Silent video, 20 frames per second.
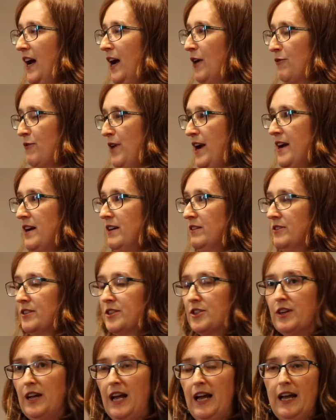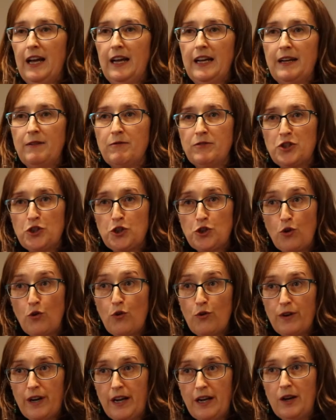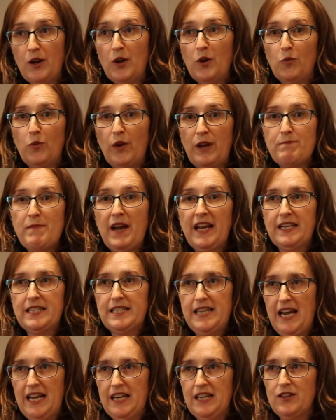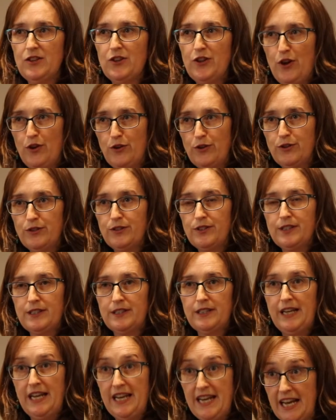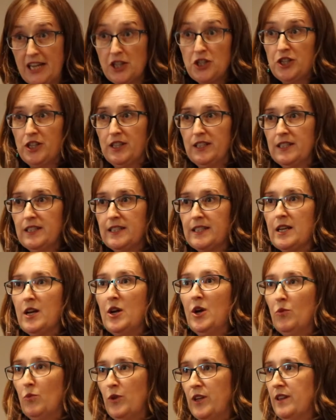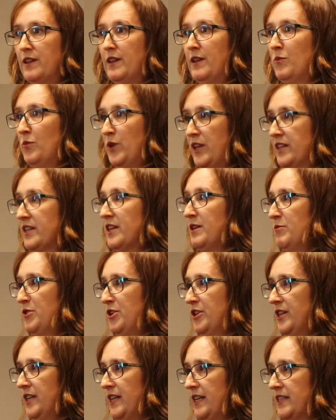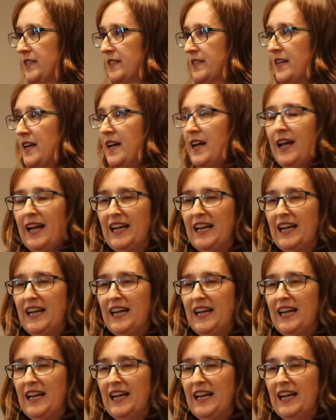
around ensuring we maintain those connections with communities.